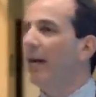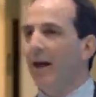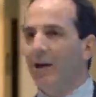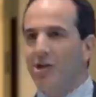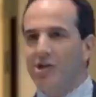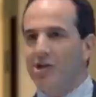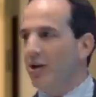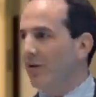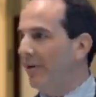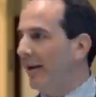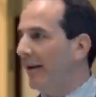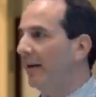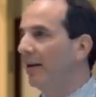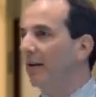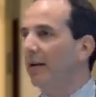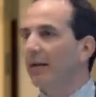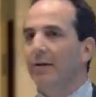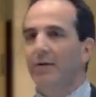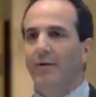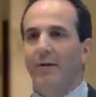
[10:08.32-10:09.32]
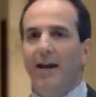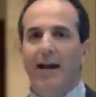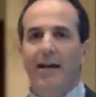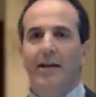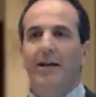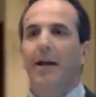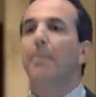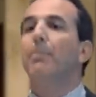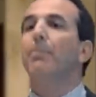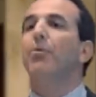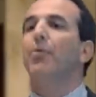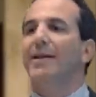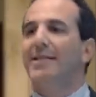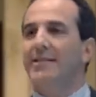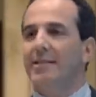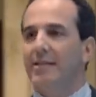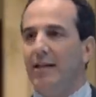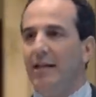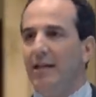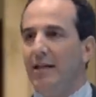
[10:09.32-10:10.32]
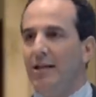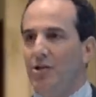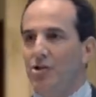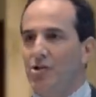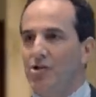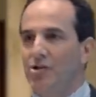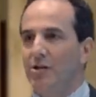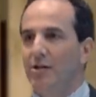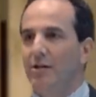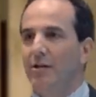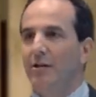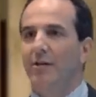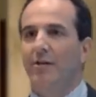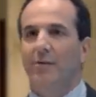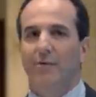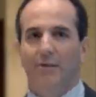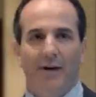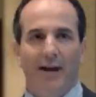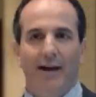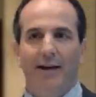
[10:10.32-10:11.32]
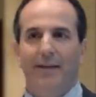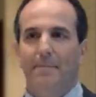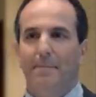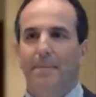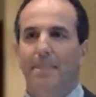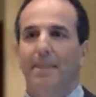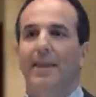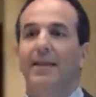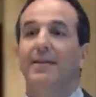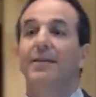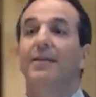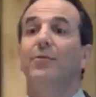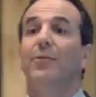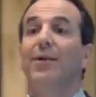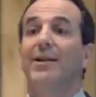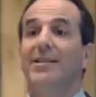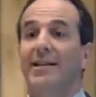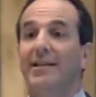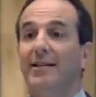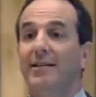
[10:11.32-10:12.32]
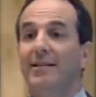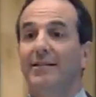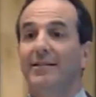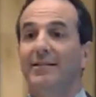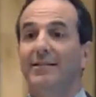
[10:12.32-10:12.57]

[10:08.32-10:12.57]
Luxury, right? Prestige, right? What's it?